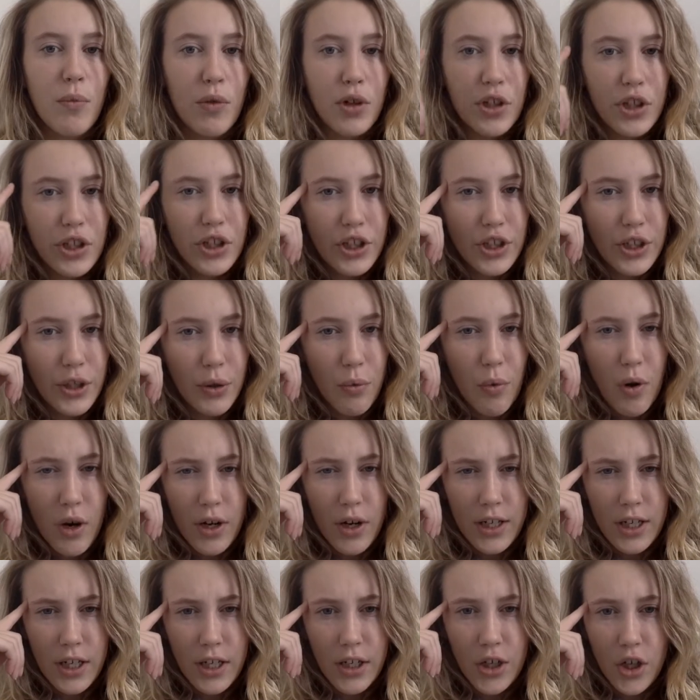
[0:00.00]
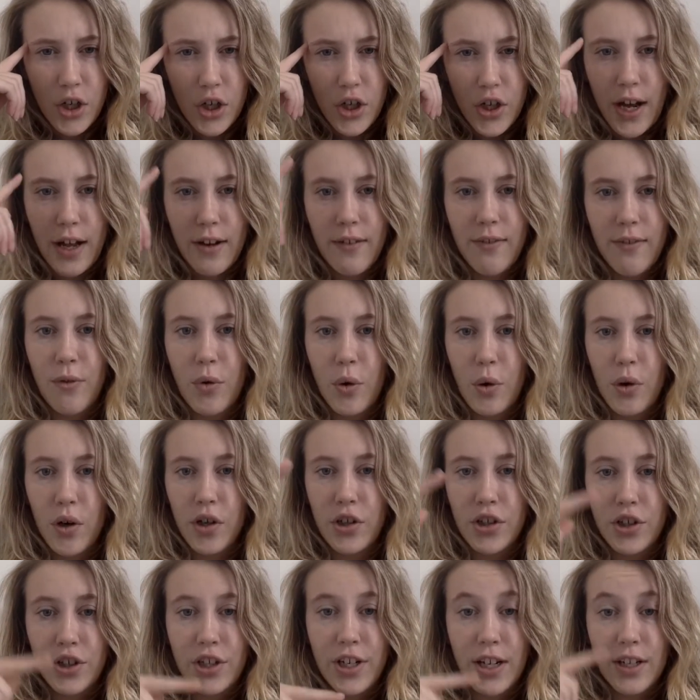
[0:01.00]
what she wanted in her head for
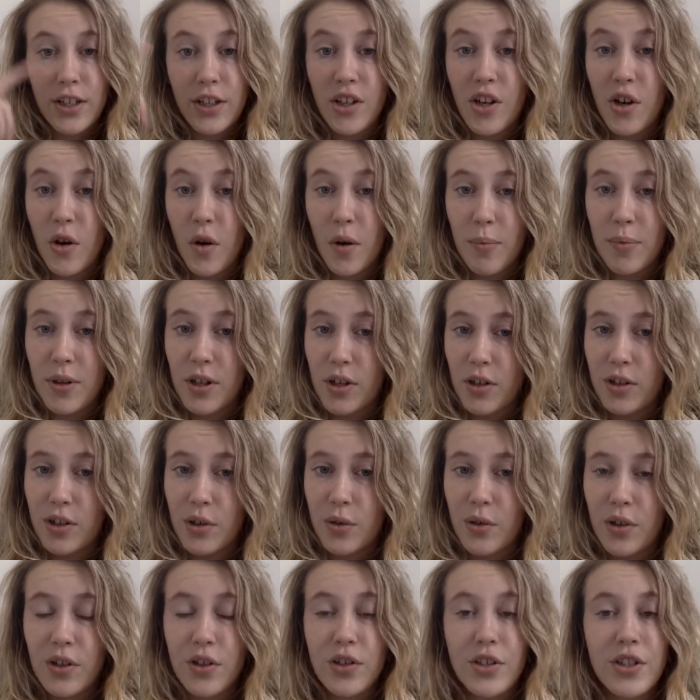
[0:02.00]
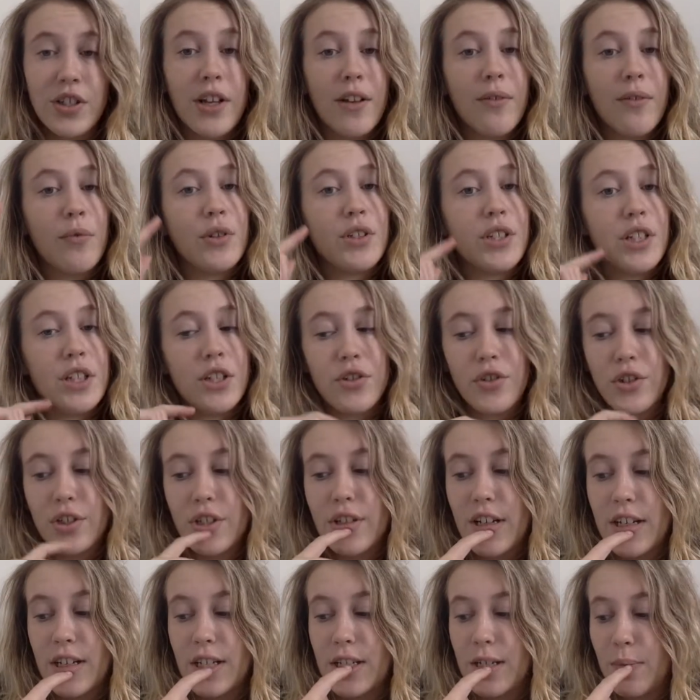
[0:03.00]
her, she had to go up there and do it herself, was
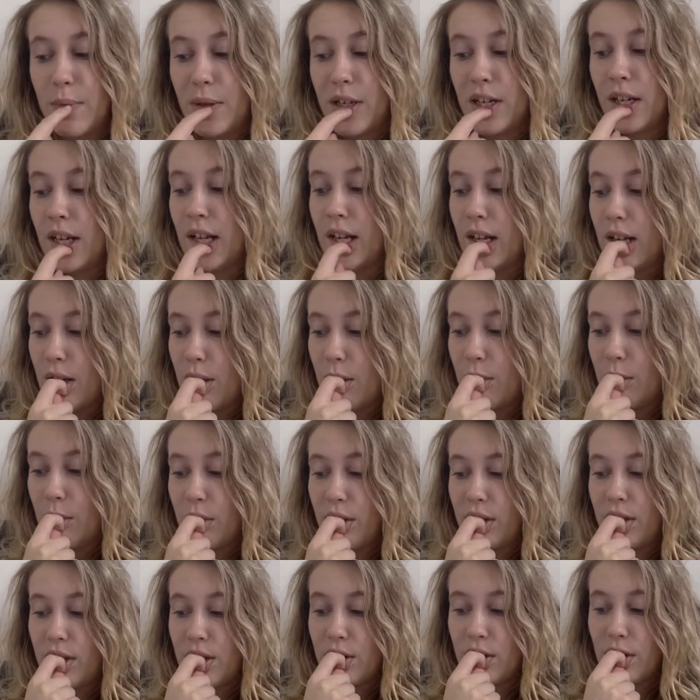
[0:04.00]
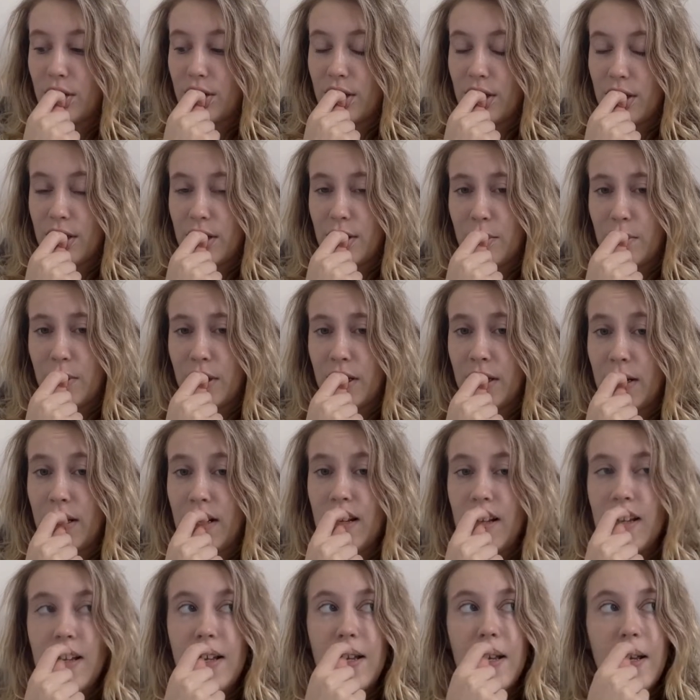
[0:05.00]
interesting to me. Really interesting to me.
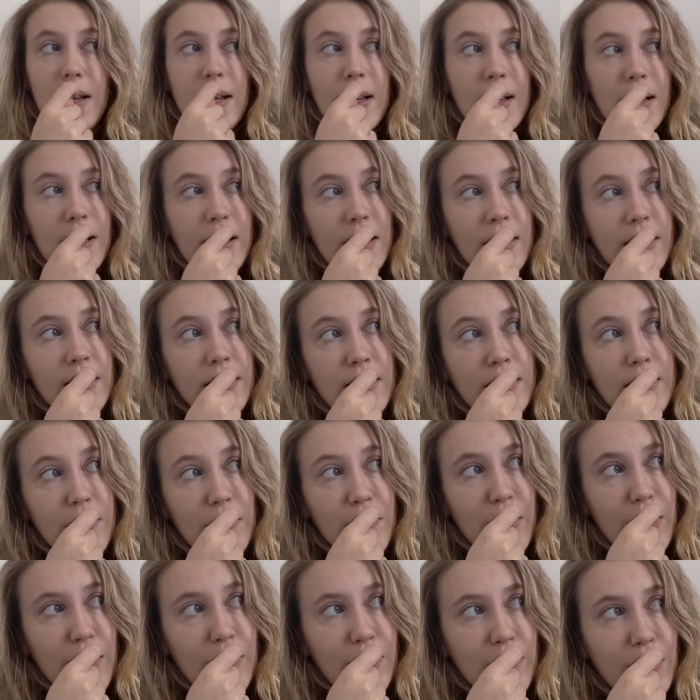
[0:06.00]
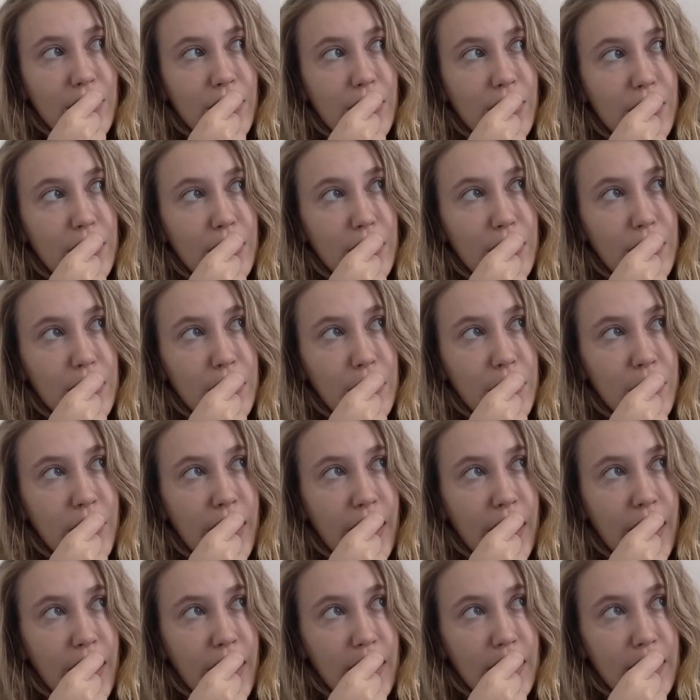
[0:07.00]
Because sometimes you
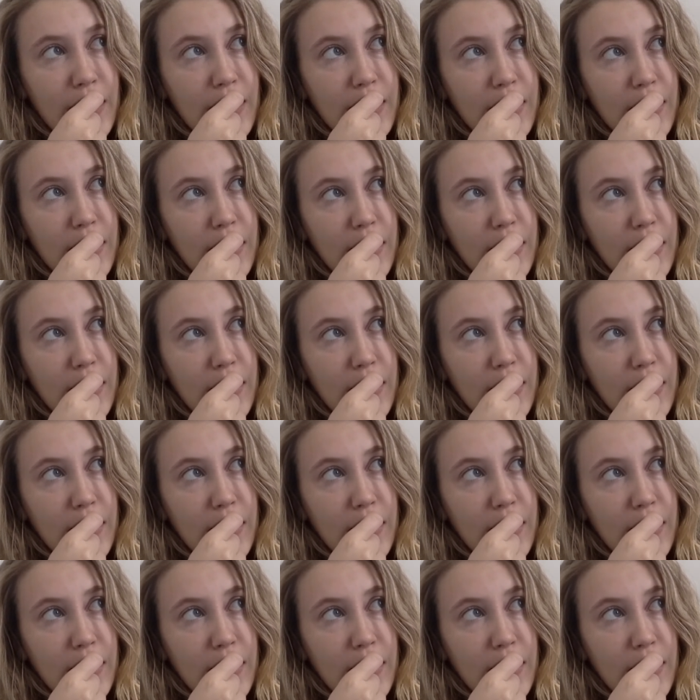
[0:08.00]
can't